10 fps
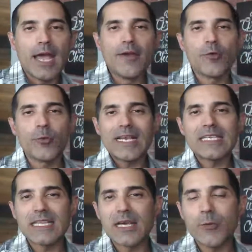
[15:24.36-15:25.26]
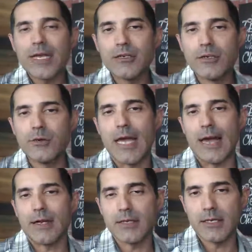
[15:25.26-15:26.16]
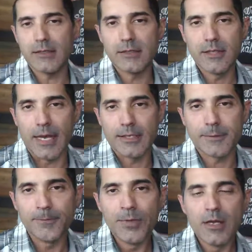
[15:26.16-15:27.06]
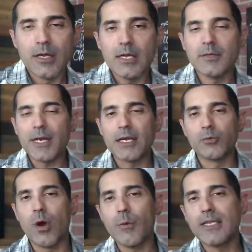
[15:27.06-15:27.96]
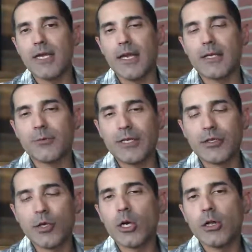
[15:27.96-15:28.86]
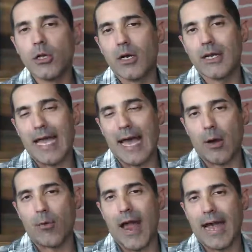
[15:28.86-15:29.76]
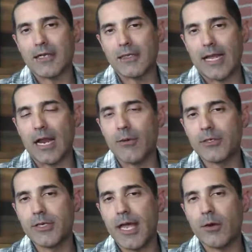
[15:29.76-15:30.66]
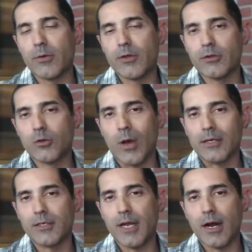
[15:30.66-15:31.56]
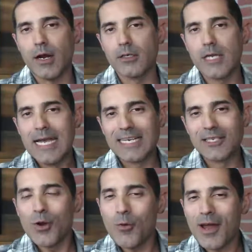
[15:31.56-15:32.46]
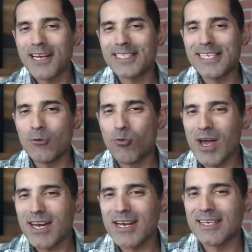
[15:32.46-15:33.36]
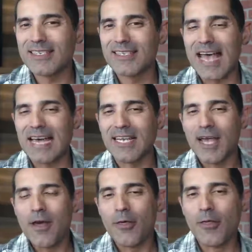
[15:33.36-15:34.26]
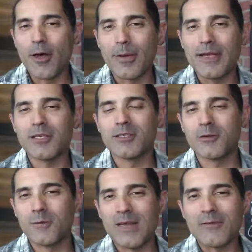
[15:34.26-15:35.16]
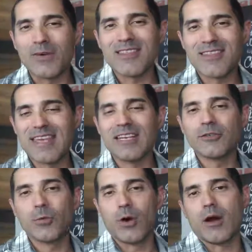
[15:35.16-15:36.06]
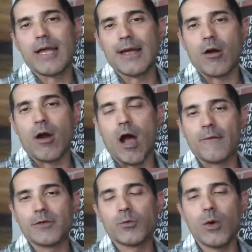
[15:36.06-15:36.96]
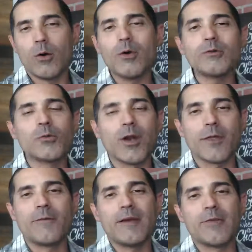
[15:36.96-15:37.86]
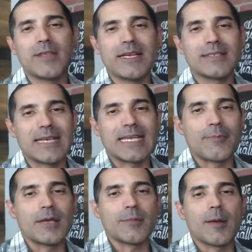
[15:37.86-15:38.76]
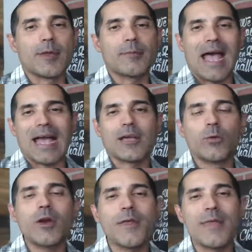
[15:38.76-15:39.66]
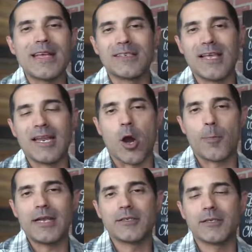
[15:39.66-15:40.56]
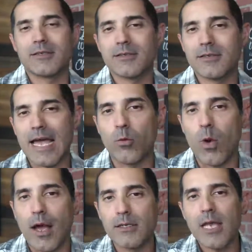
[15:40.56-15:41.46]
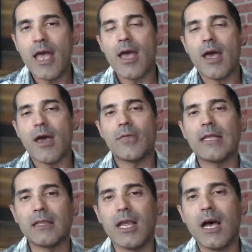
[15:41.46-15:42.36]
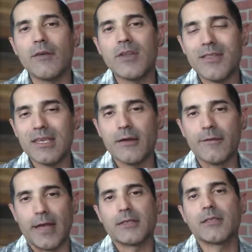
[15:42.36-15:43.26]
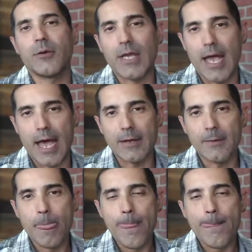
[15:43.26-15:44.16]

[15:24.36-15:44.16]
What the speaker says: And the reason that we do that is because what we did is we took a look at our practice, like I was saying with those questionnaires, because we wanted to see what it is that the patient's favorite things were in our office. What was one of the favorite things that kept them coming back? And one of the things that our patients said was they loved the events that we had.